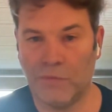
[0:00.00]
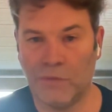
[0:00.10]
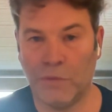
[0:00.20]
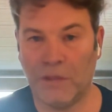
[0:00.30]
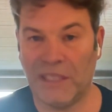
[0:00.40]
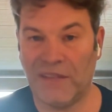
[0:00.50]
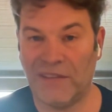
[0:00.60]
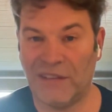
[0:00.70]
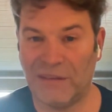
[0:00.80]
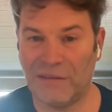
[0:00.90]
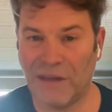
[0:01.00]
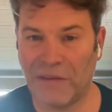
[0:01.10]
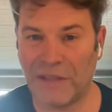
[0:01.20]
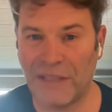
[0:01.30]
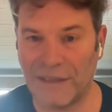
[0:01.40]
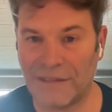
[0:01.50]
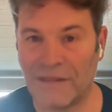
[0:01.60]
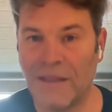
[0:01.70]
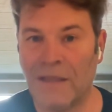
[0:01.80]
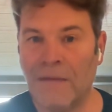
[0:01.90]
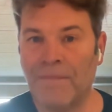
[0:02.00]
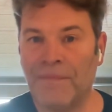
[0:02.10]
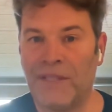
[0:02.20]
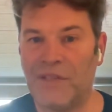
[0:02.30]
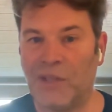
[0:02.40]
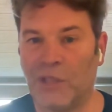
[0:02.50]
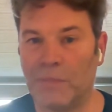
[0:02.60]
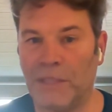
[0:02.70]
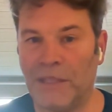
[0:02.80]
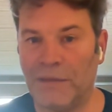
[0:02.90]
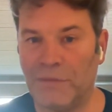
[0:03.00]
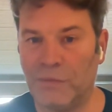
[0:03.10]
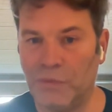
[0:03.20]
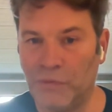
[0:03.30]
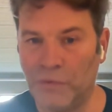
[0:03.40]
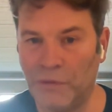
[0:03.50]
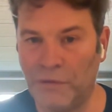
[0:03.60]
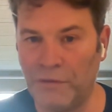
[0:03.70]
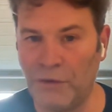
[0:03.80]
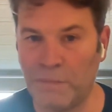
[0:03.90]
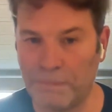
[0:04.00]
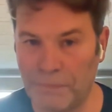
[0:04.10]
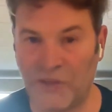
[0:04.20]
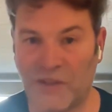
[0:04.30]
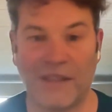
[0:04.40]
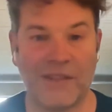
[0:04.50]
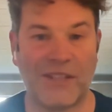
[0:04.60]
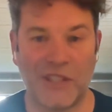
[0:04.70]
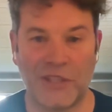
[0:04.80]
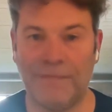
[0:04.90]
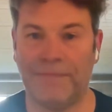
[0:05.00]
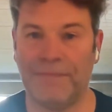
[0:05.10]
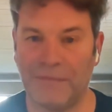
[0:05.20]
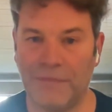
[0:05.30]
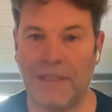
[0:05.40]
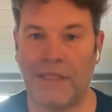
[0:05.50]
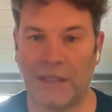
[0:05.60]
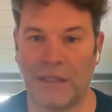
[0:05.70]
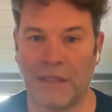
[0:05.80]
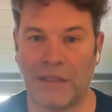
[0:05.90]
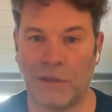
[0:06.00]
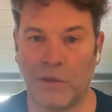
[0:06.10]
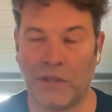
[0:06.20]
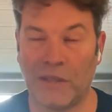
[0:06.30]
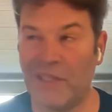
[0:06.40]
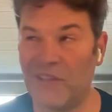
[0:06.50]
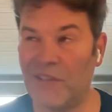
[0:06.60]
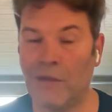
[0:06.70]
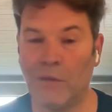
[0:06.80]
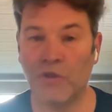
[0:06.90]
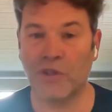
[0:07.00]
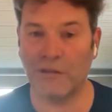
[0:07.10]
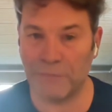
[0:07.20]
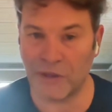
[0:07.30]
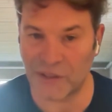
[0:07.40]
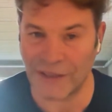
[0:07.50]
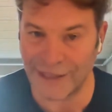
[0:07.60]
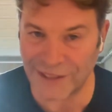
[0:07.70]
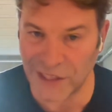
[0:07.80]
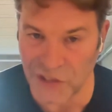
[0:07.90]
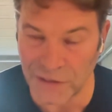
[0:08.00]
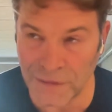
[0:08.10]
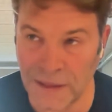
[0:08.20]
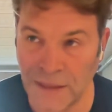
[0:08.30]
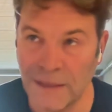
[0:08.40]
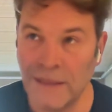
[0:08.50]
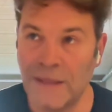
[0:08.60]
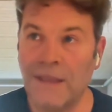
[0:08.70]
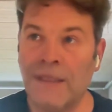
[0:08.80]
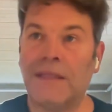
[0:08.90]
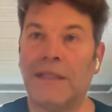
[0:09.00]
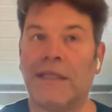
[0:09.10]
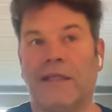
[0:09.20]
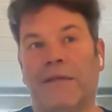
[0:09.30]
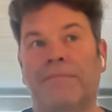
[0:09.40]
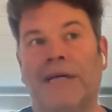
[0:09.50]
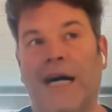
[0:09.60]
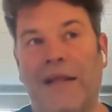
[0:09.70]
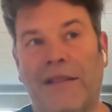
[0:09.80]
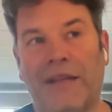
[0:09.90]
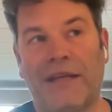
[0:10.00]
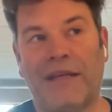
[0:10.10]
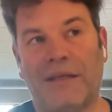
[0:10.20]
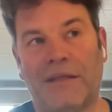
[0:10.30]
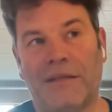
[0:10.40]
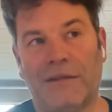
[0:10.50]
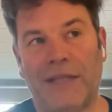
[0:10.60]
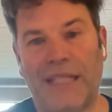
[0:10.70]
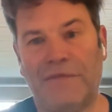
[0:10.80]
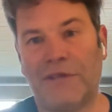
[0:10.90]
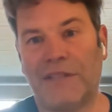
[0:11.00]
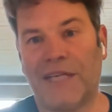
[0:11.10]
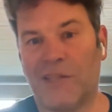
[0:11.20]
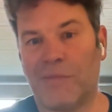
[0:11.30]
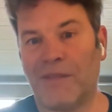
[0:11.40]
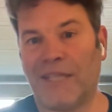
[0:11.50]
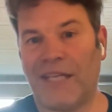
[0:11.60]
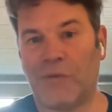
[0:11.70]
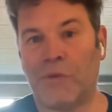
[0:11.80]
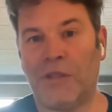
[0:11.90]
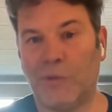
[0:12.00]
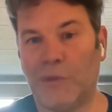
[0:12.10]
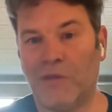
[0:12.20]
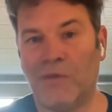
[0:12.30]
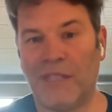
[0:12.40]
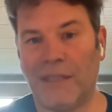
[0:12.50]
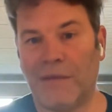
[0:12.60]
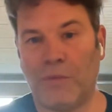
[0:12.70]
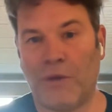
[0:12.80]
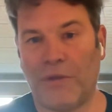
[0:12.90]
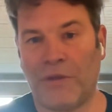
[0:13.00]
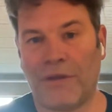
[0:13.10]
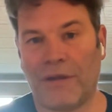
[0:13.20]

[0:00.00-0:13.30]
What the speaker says: We ain't seen nothing yet. It's going to be full personalization, or at least the illusion of personalization. I think advertisement as we know it today with